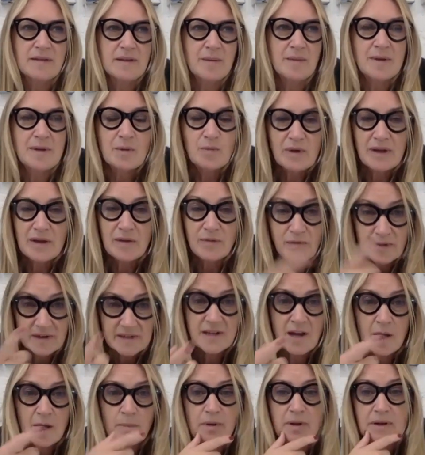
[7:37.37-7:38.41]
I mean, we, for
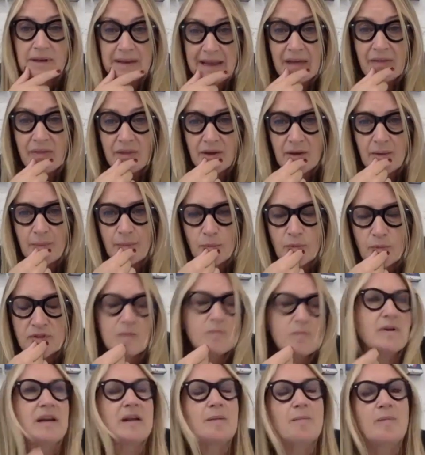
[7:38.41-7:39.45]
example, leather was a
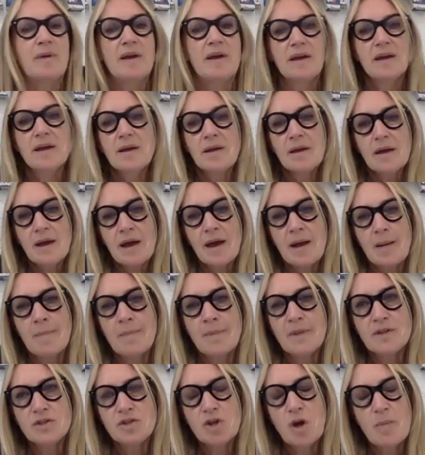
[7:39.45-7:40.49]
really big
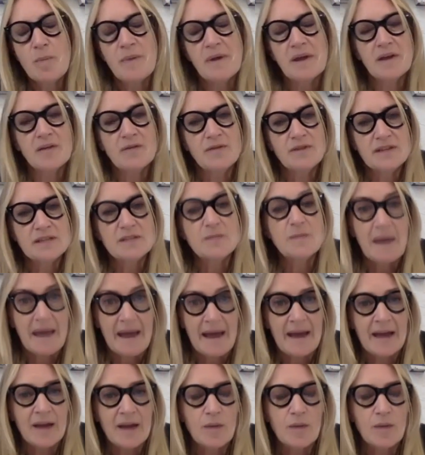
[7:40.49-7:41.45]
topic for this bag.